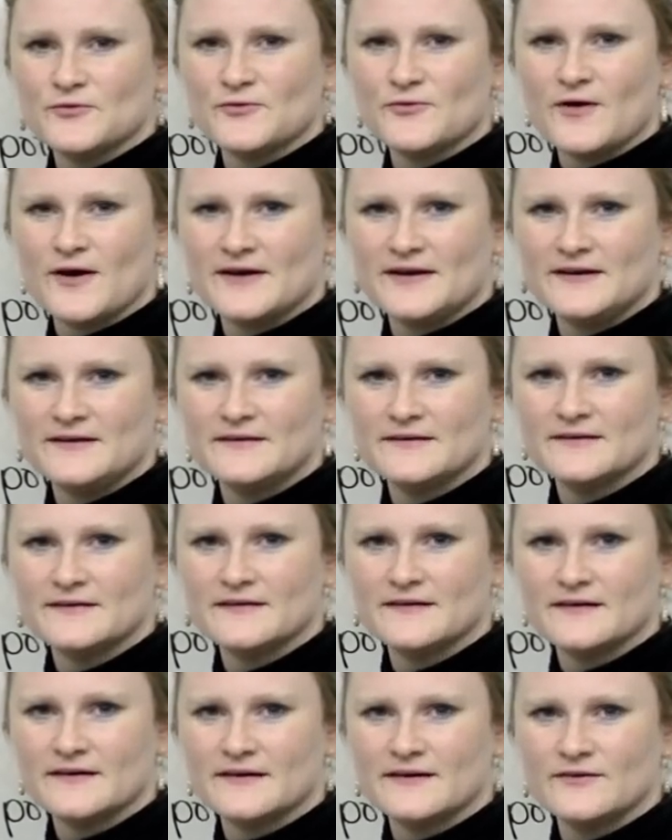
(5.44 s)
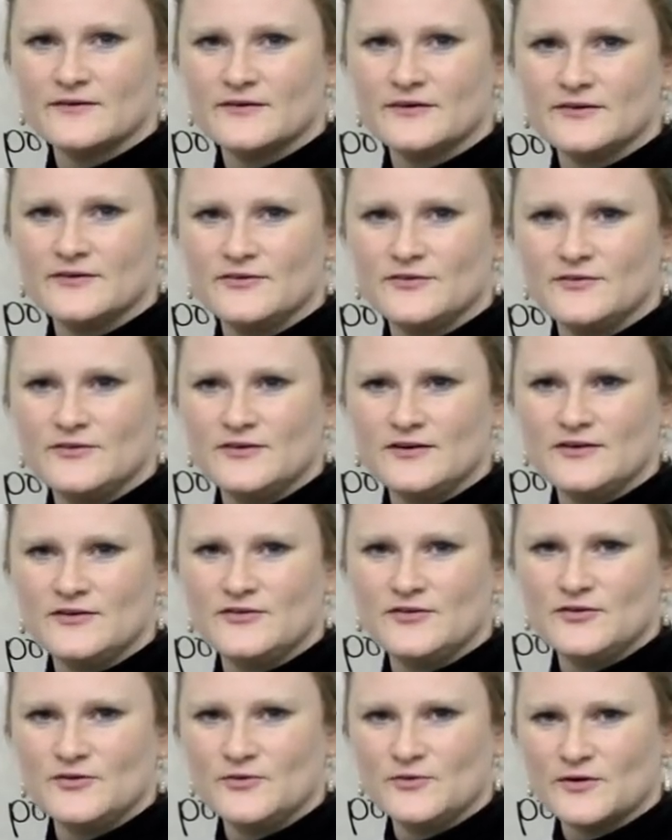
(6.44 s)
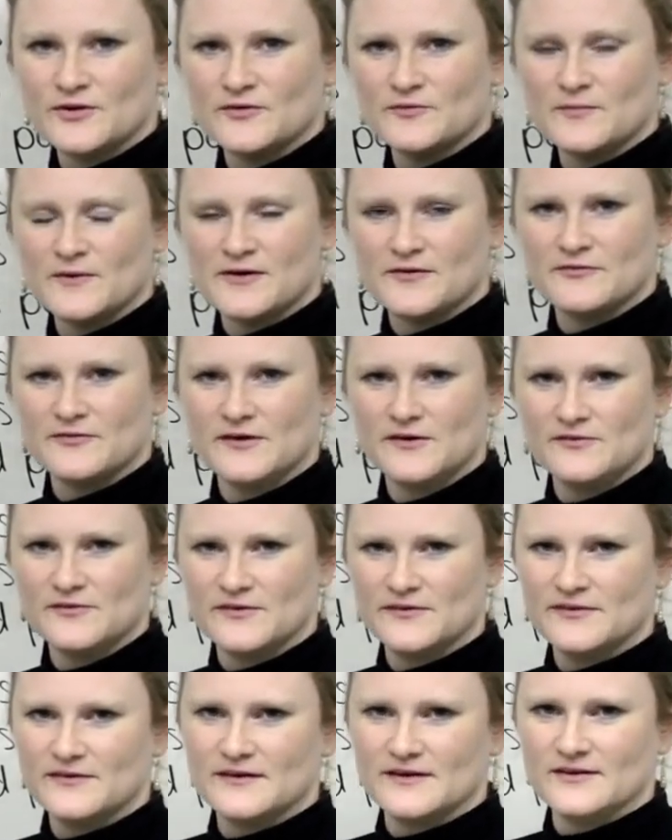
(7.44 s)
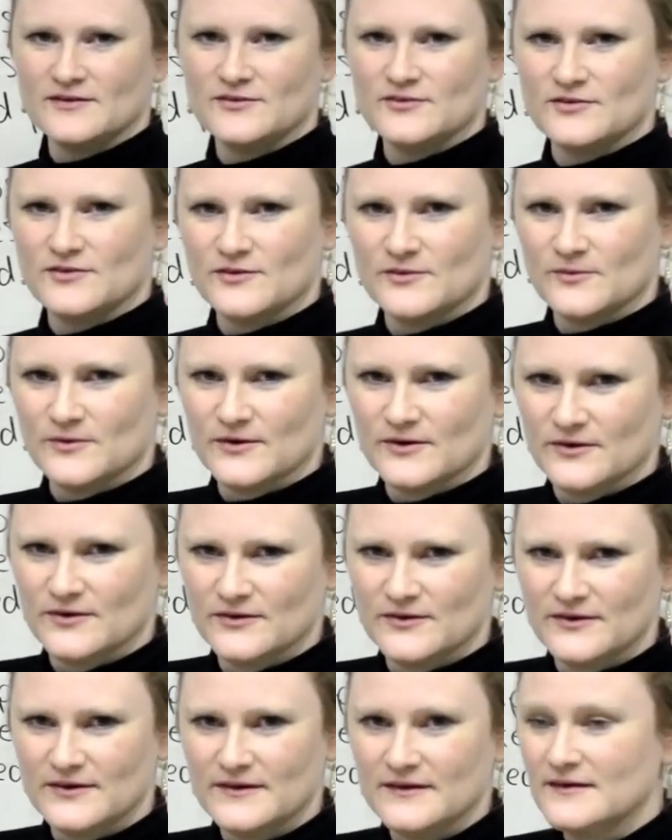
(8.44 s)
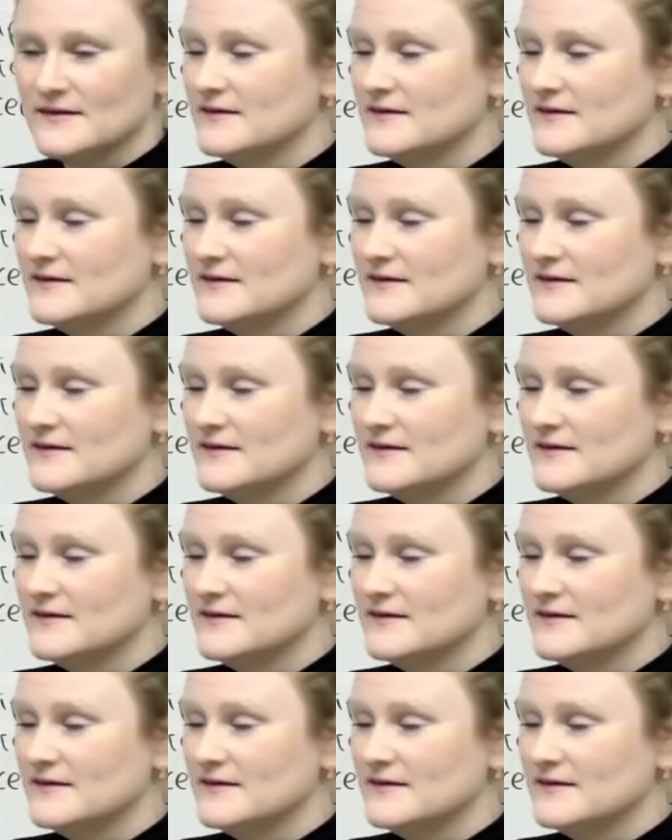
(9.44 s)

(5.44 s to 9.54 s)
is Ronnie. I'm going to teach you one of my favorite things in the world.